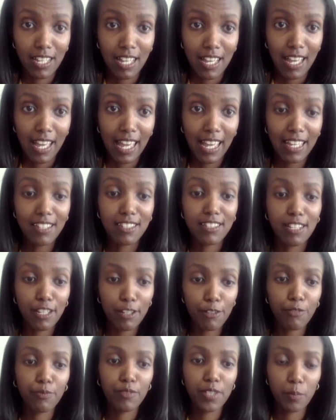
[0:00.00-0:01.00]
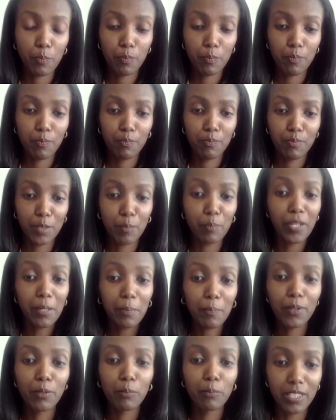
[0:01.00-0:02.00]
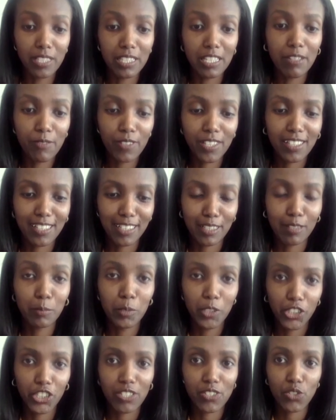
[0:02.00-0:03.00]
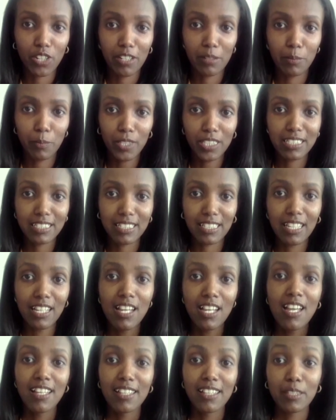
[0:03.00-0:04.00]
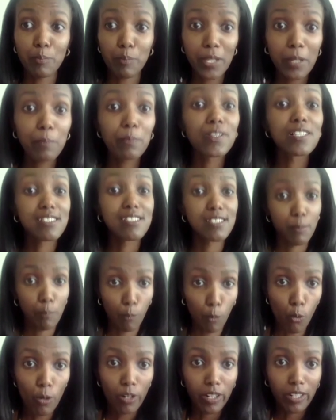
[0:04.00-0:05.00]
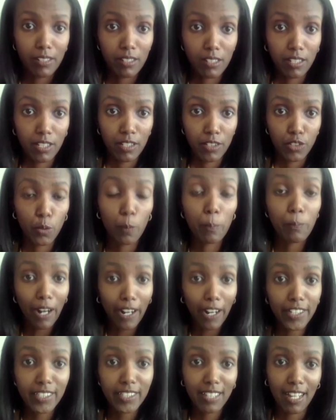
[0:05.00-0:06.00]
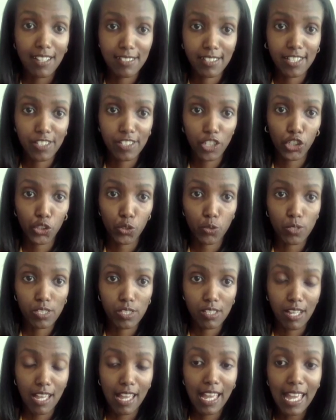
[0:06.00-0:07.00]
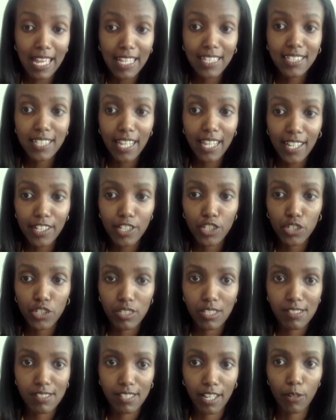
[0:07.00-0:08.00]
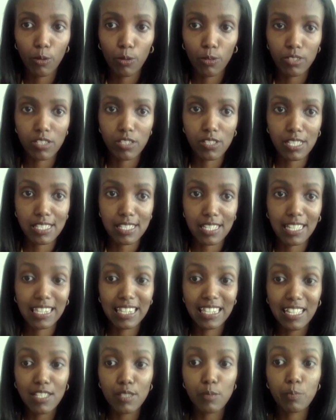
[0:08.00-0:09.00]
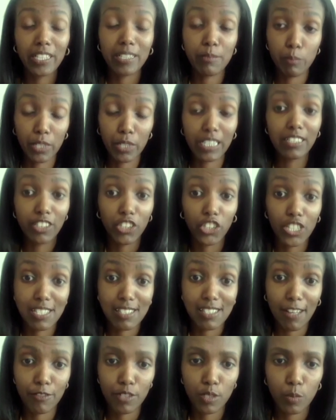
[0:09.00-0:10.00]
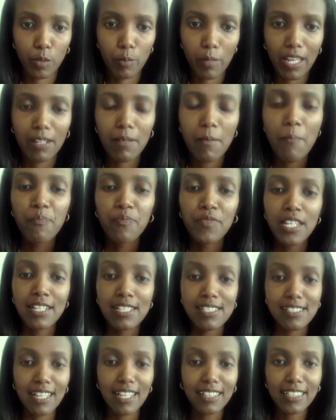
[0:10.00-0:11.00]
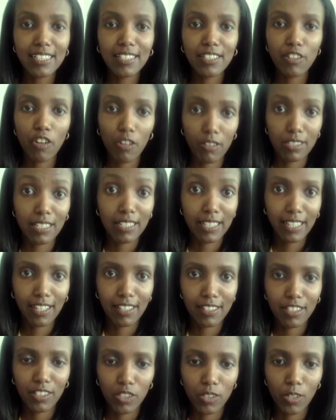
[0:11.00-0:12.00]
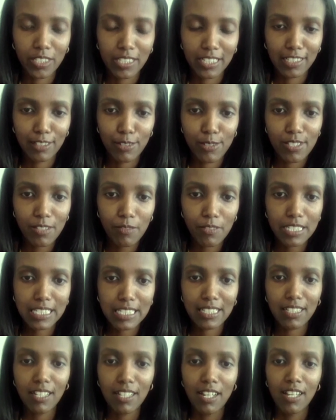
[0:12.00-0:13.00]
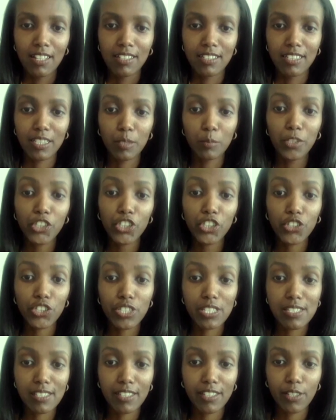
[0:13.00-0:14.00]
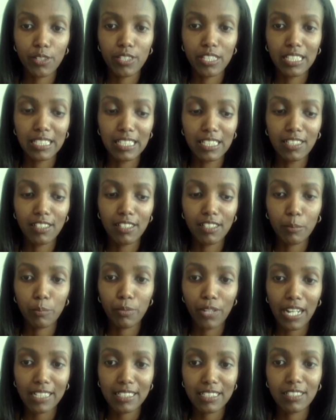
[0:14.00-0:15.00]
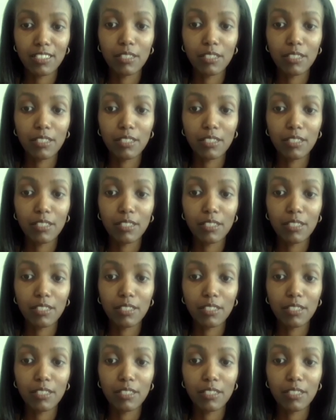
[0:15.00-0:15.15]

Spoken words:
And if the people believe in the commission's credibility, the people's support to prioritize these issues and take it to the stakeholders and say these preconditions have to be met. Second, on inclusivity, the commission should secure the legal and practical